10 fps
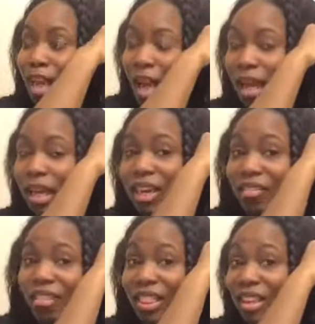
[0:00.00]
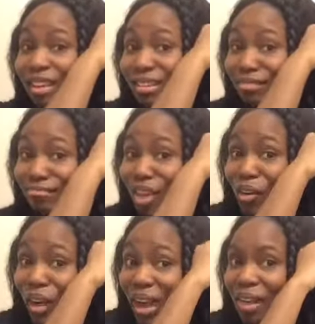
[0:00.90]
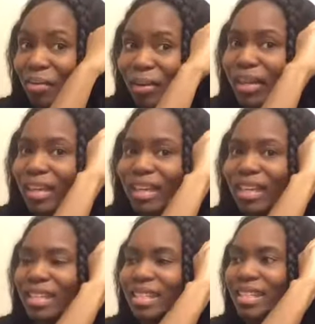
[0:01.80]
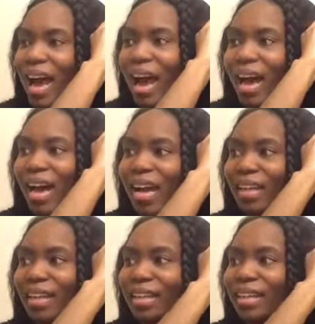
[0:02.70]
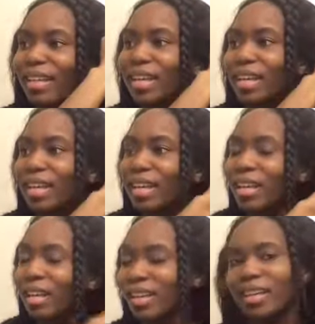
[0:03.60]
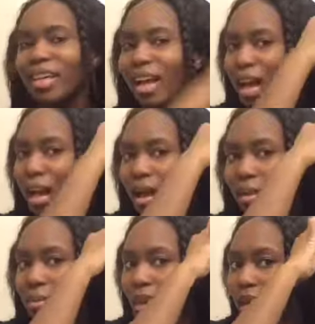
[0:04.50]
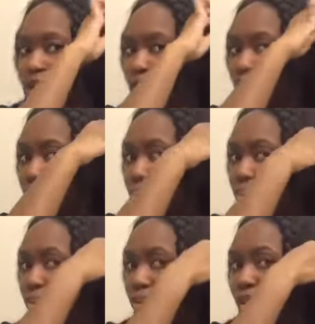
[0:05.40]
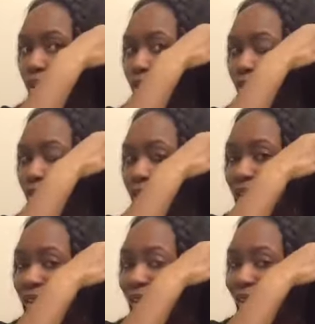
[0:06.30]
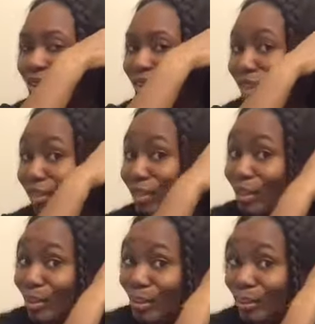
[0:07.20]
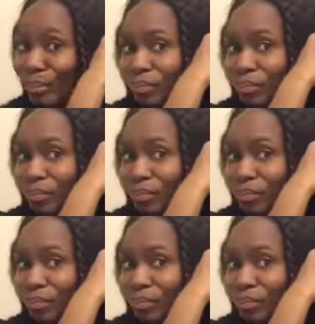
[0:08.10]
I can't even think, okay, because I'm not a huge fan of school.